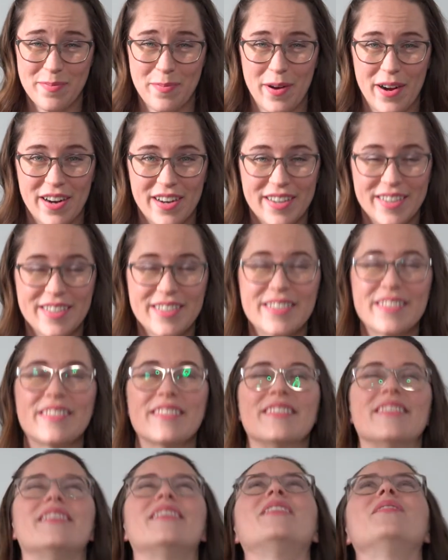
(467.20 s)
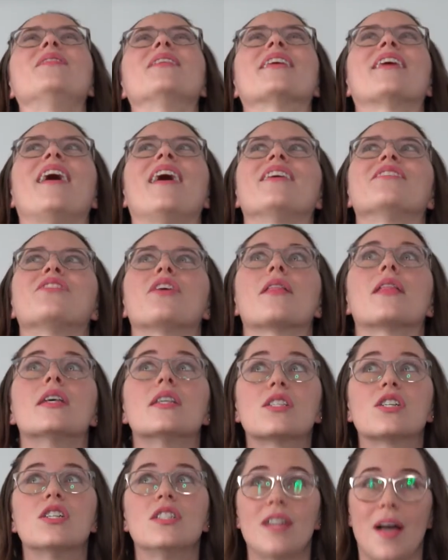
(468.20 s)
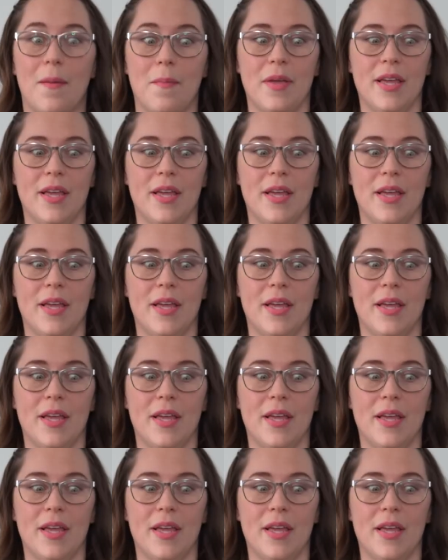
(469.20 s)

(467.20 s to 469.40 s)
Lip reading: part, oh my gosh, this could not